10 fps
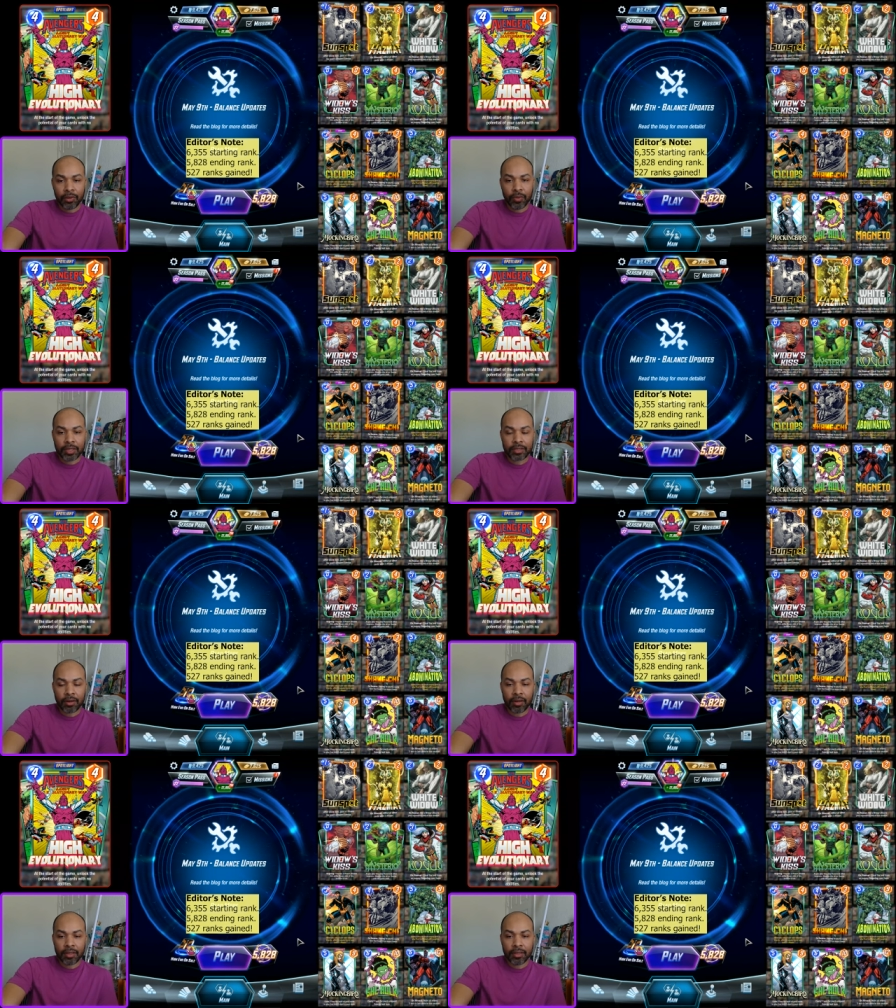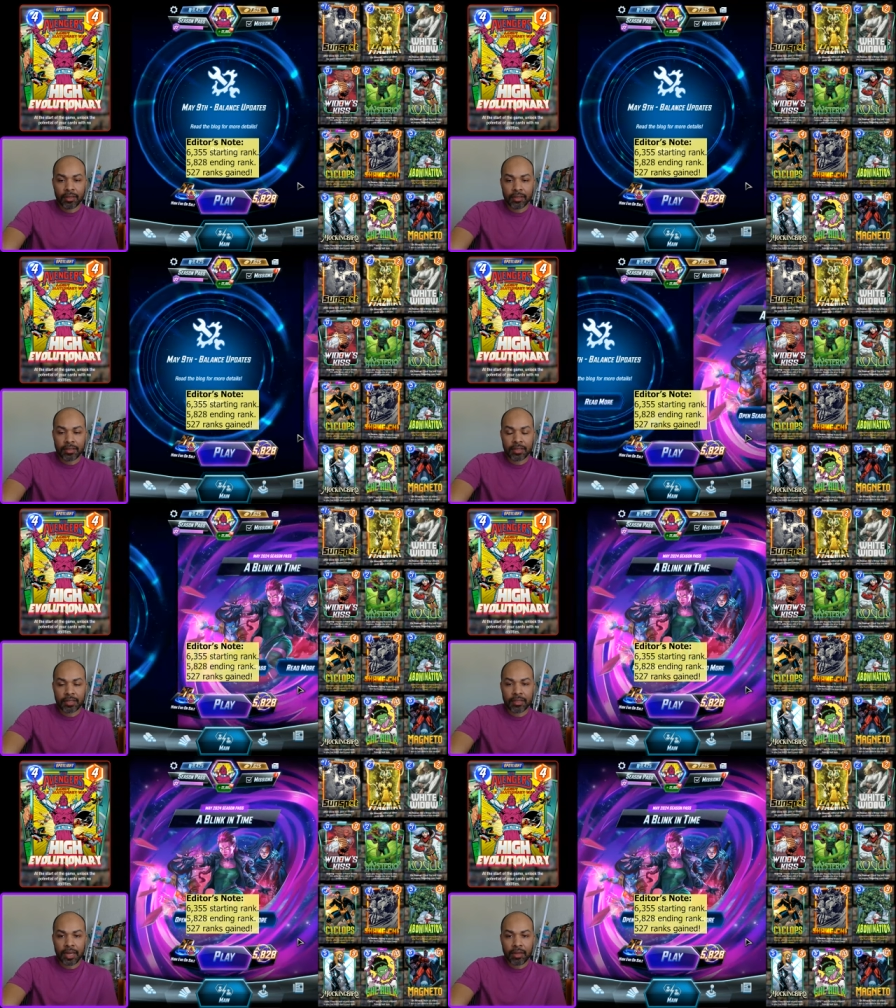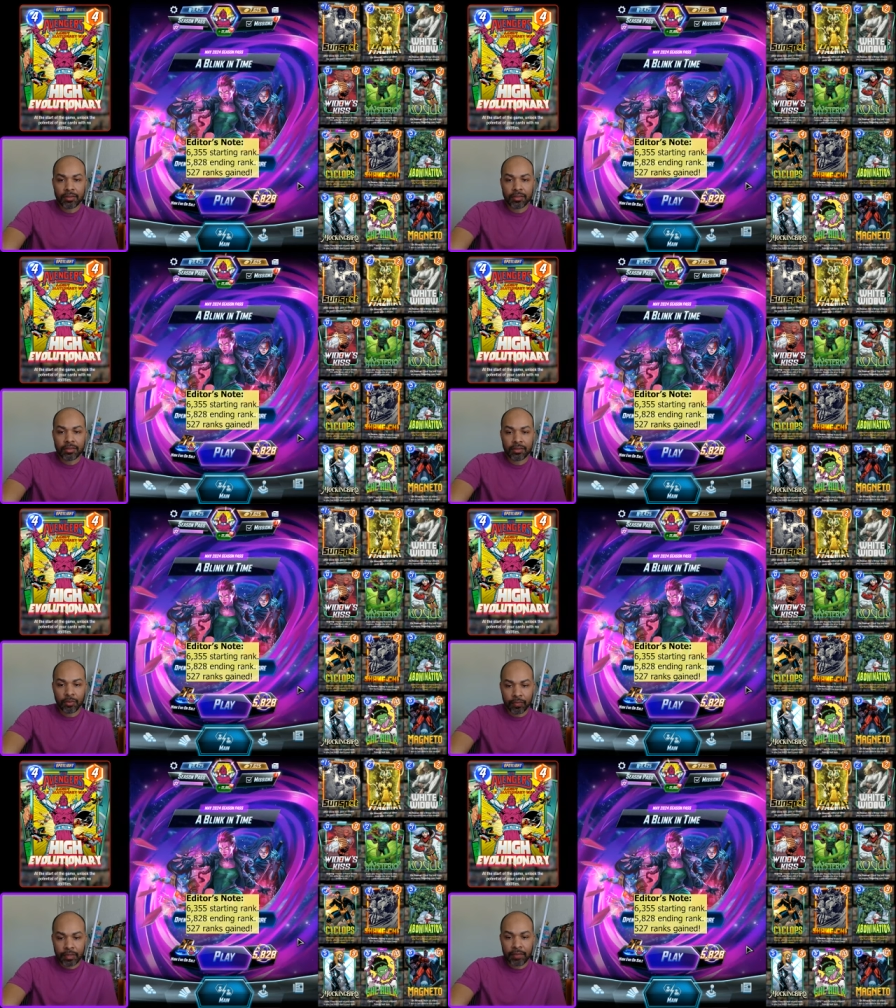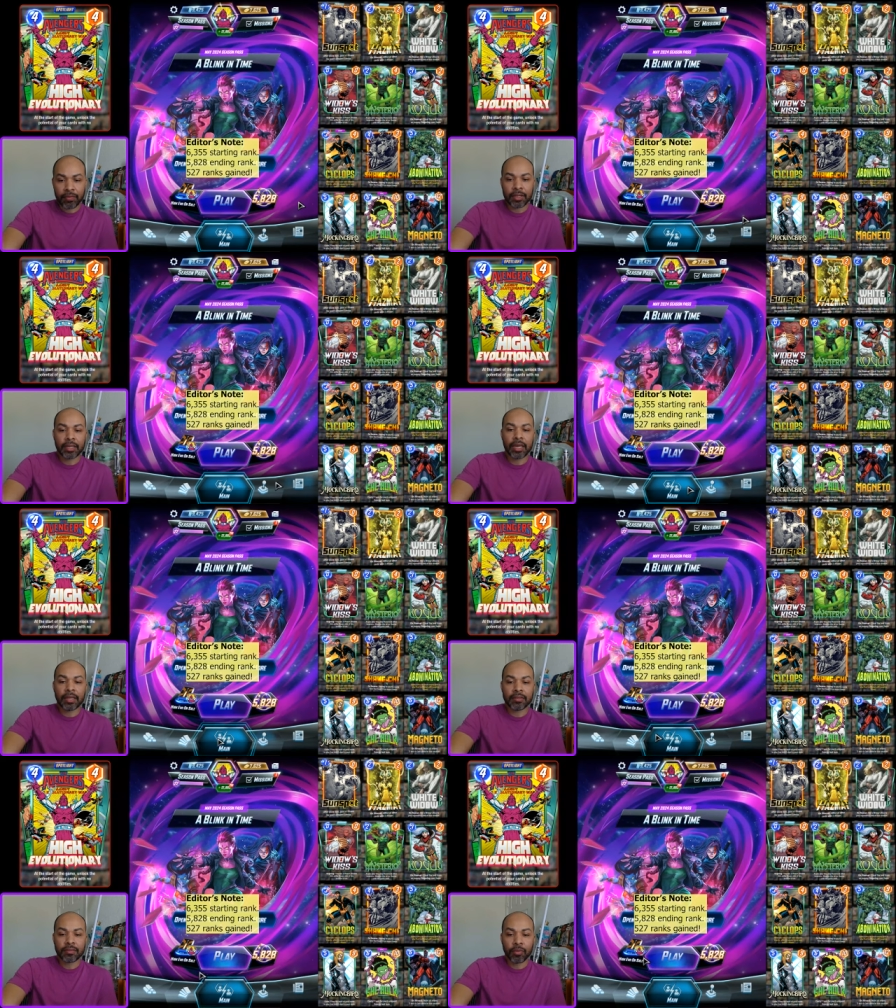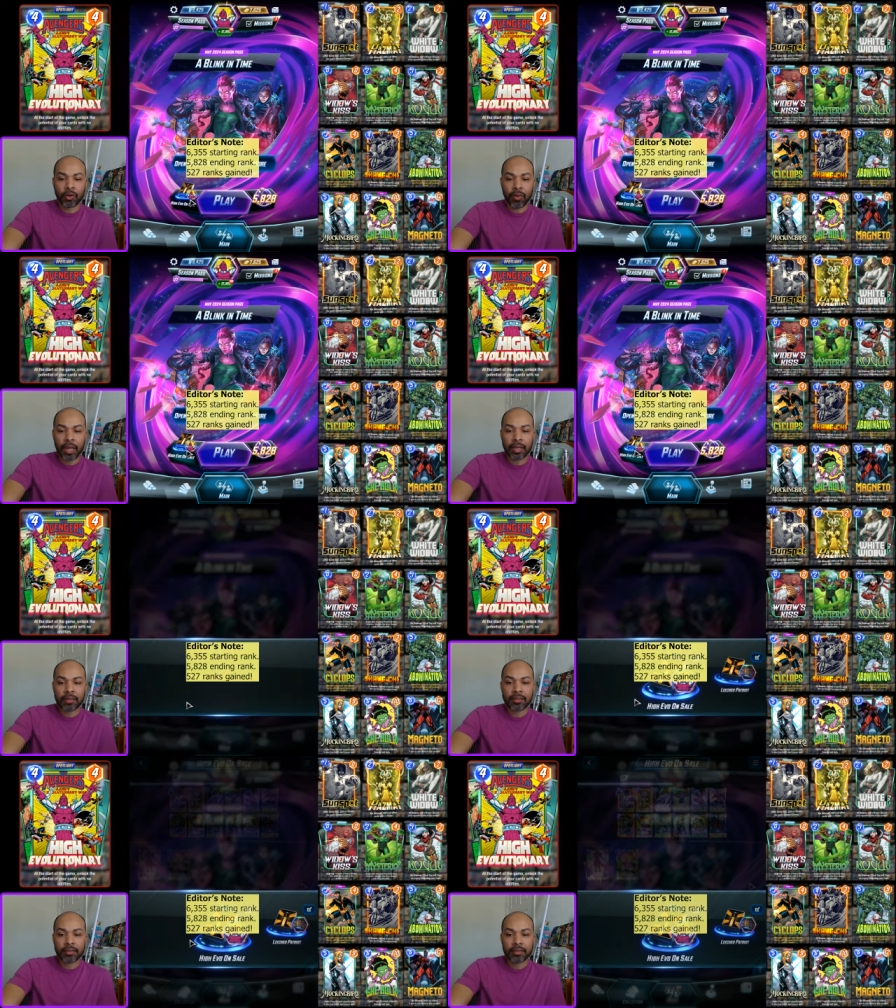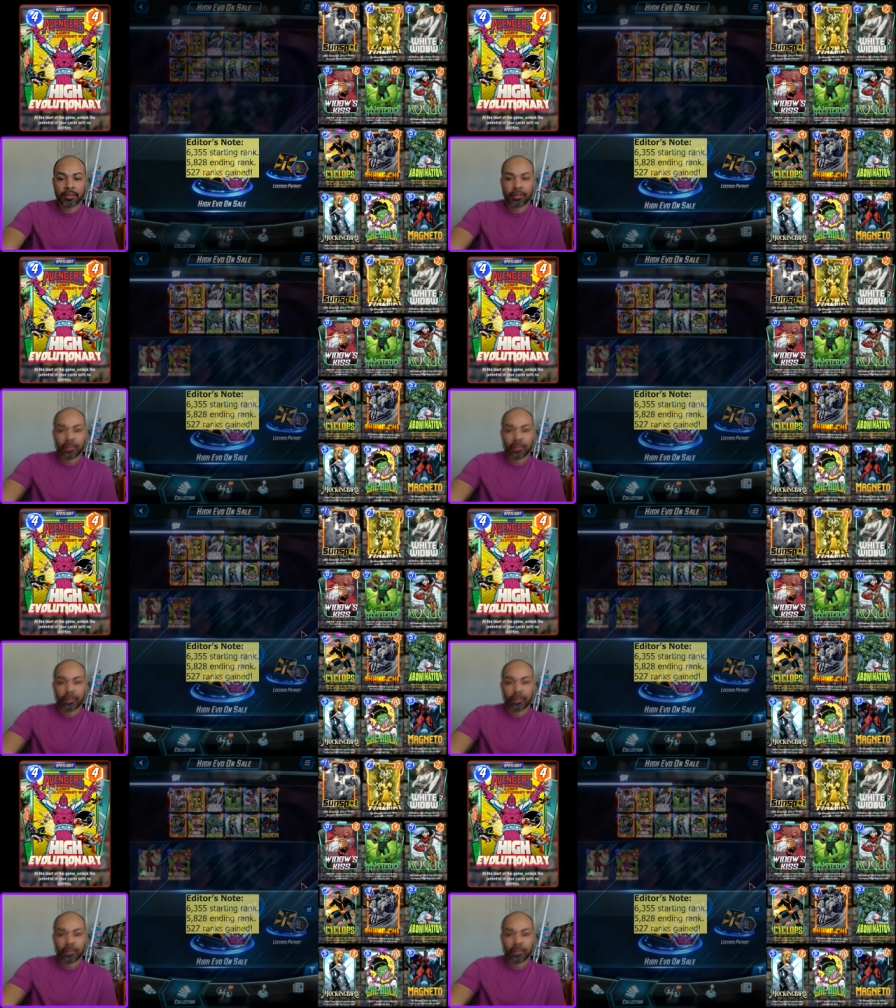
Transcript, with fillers: We started in the 6,000, so we've definitely gained some more ranks.